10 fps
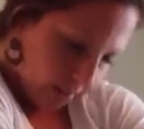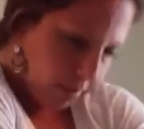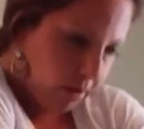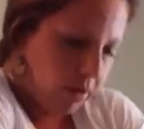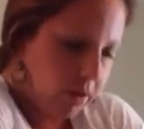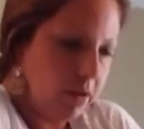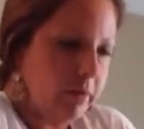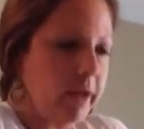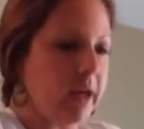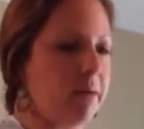come all the
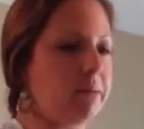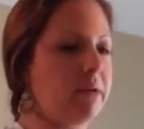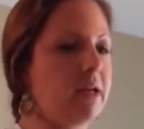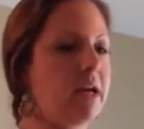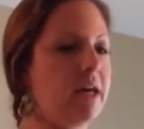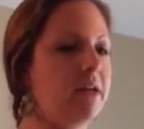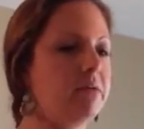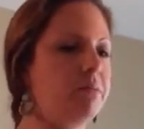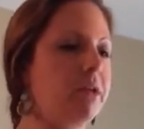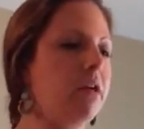way up. And
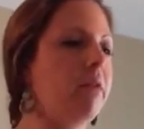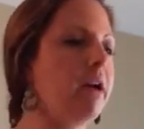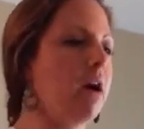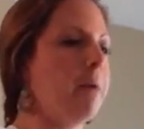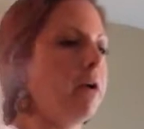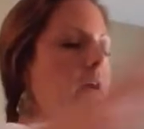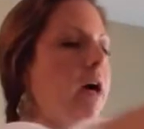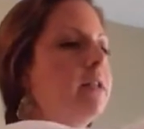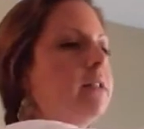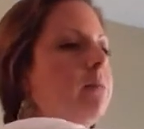then bring your right arm
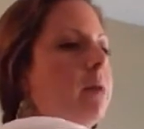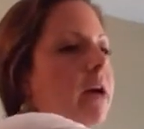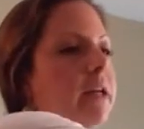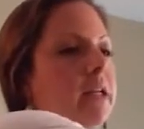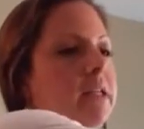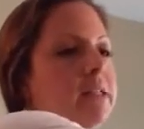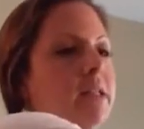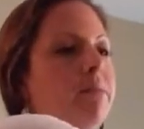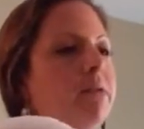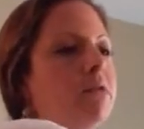across the body.
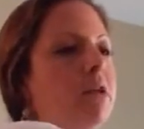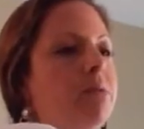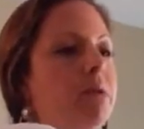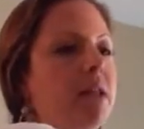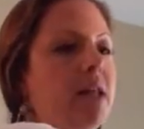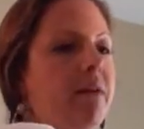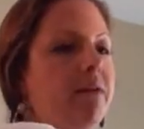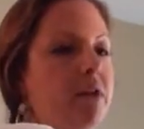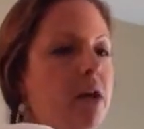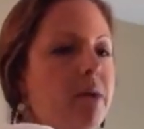Simple stretch. Bring the
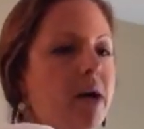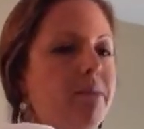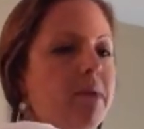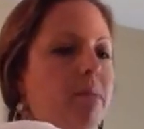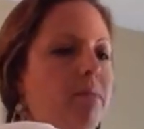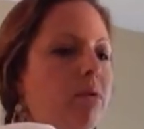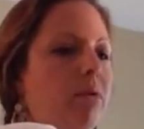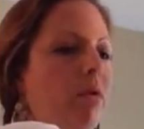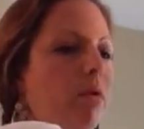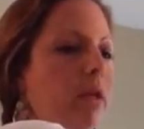left arm up,
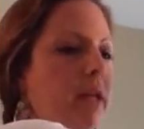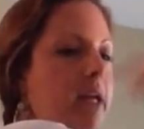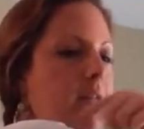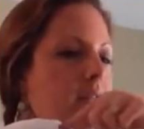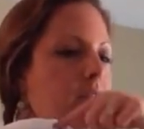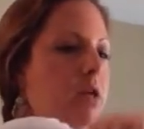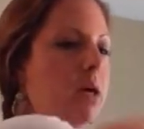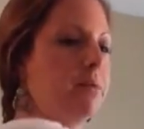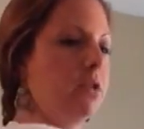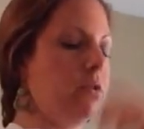pull it in, and then
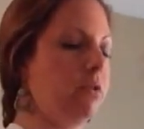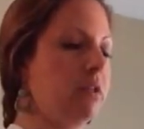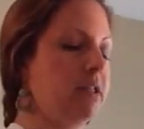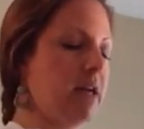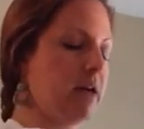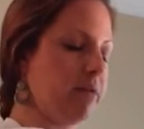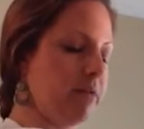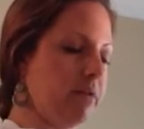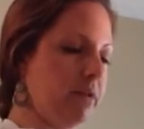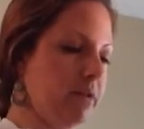drop the shoulder
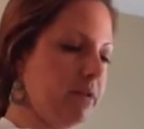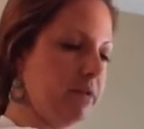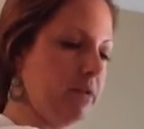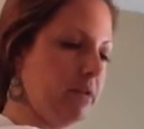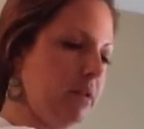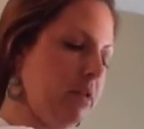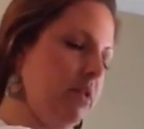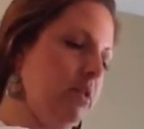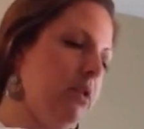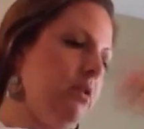down.
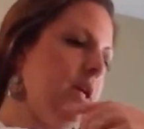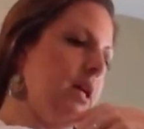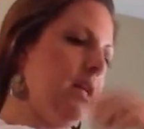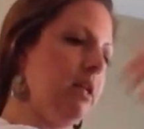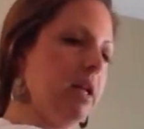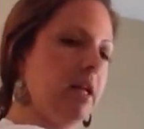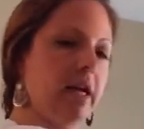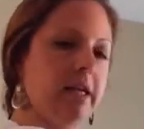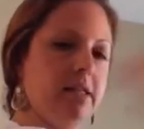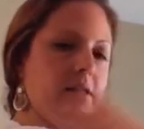So you're getting a
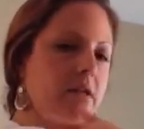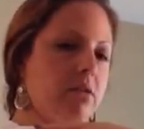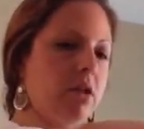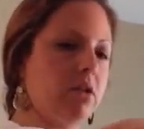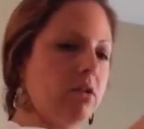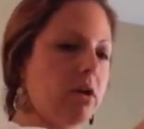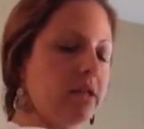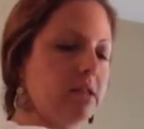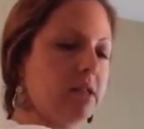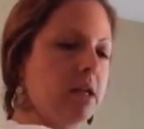nice long stretch
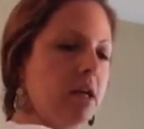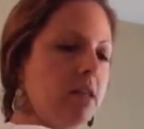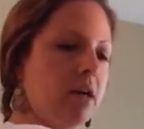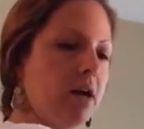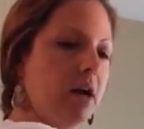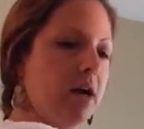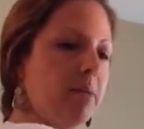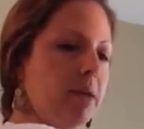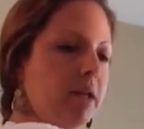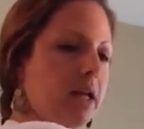across the
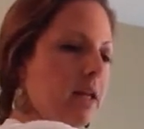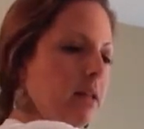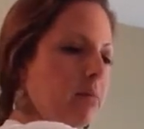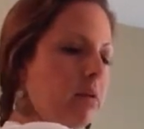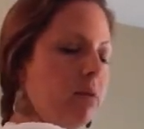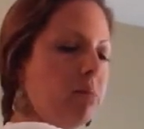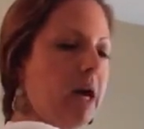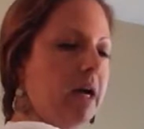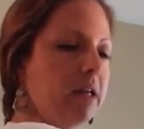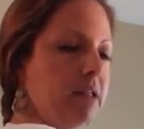arm and getting a little bit of the
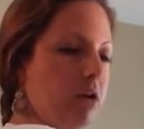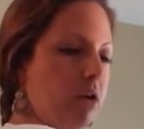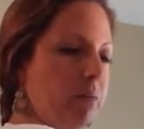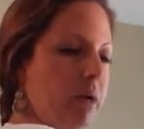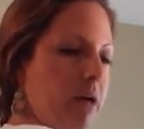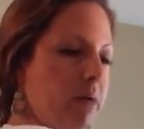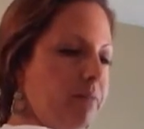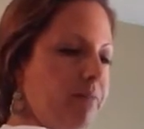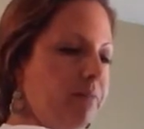back to open up.